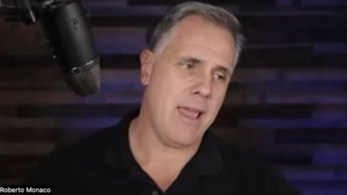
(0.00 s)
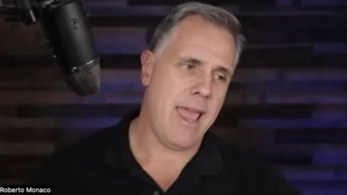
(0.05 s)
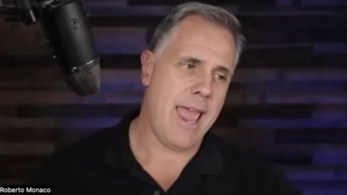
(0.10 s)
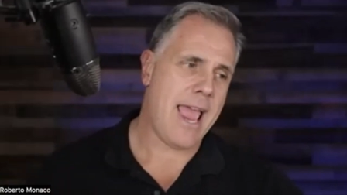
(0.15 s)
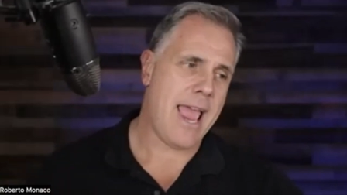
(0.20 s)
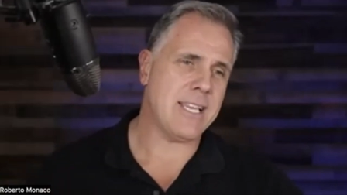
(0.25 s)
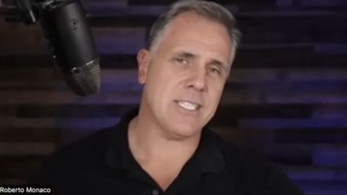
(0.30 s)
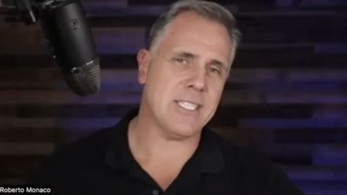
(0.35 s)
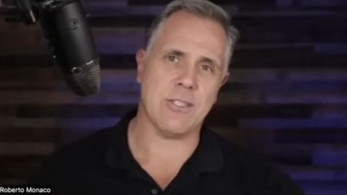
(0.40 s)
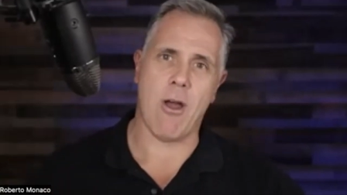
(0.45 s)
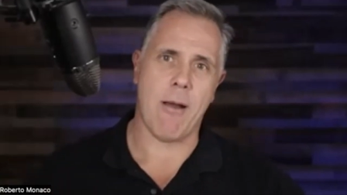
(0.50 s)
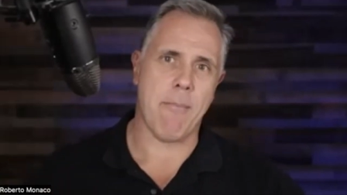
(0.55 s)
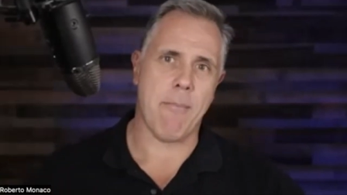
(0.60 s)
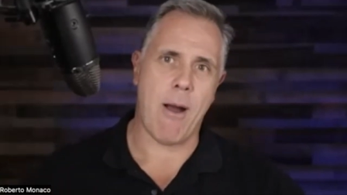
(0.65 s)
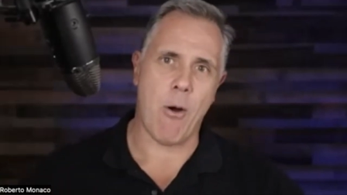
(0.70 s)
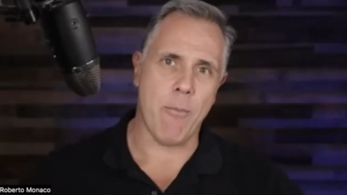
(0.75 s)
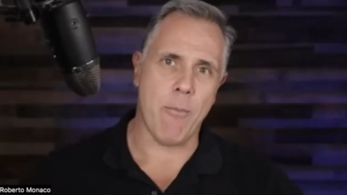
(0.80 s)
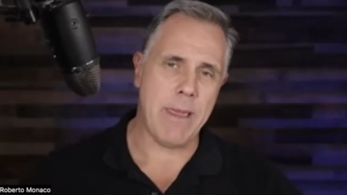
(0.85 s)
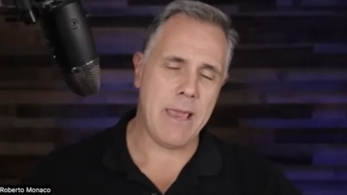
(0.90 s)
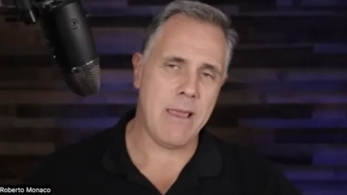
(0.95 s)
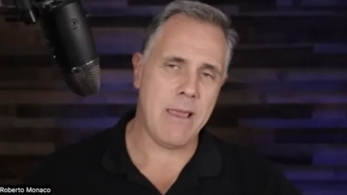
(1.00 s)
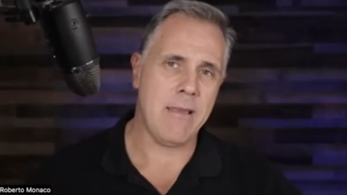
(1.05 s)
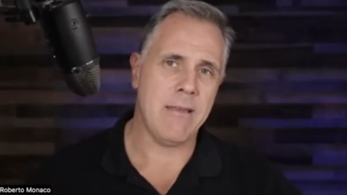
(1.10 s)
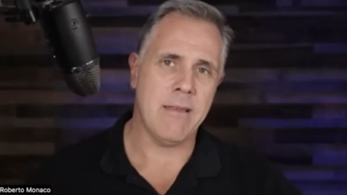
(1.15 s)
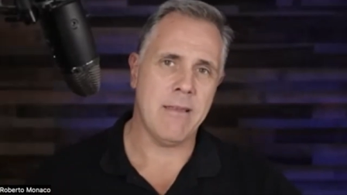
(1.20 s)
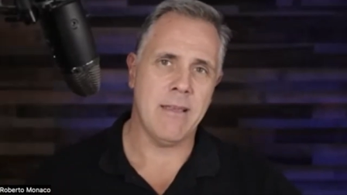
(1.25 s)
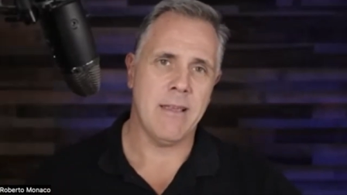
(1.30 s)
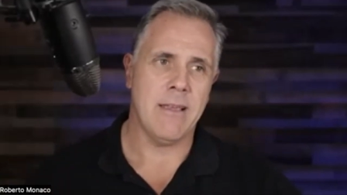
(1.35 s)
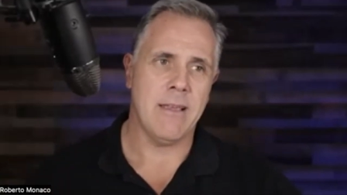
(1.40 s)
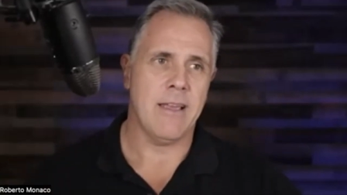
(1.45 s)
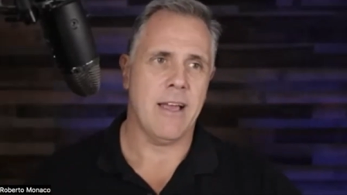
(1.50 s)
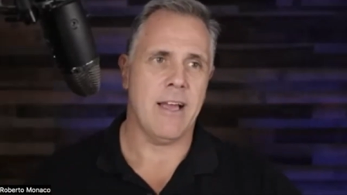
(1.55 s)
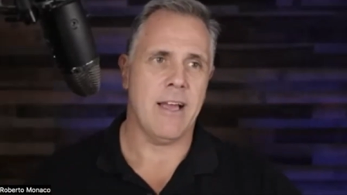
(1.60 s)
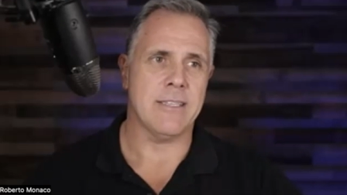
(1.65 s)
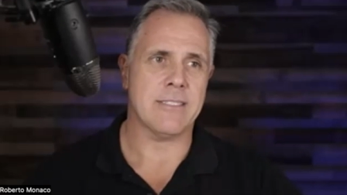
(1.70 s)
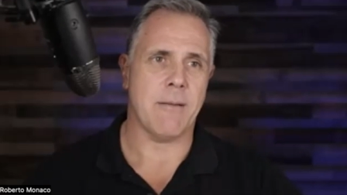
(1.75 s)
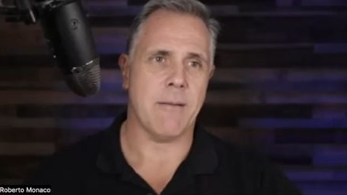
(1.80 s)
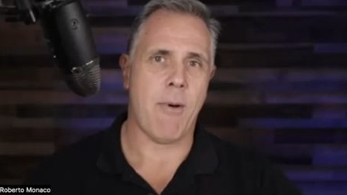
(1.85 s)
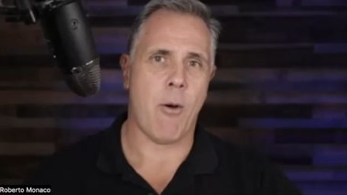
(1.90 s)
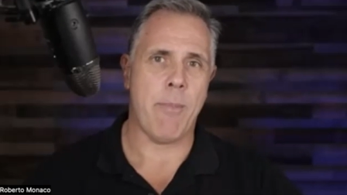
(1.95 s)
and it's not about me, it's
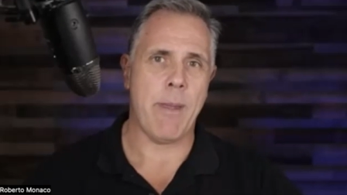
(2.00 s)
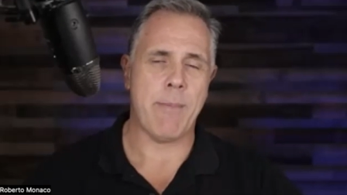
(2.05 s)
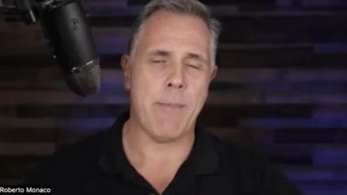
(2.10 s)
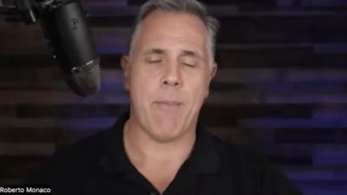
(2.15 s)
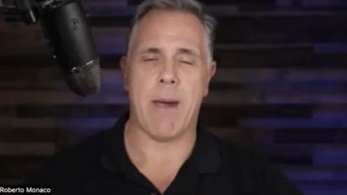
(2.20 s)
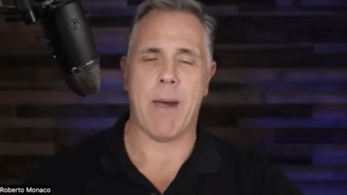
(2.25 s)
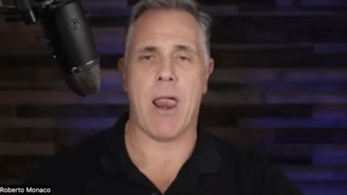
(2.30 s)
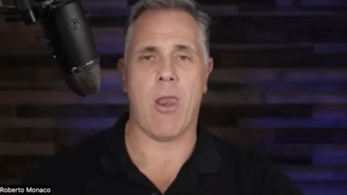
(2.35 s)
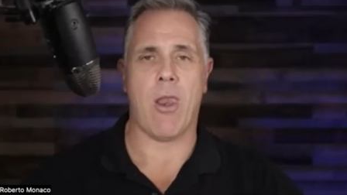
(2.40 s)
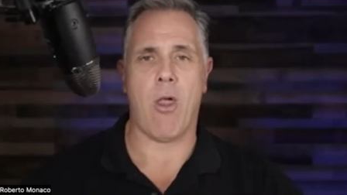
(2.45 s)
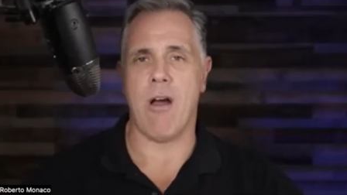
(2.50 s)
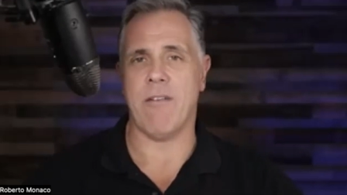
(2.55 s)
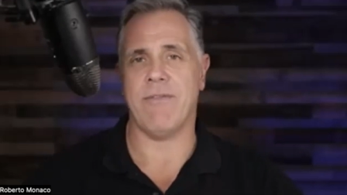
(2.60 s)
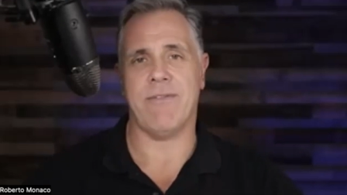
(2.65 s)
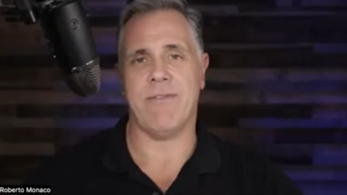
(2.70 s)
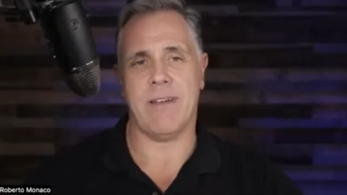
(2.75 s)
about people. But I love.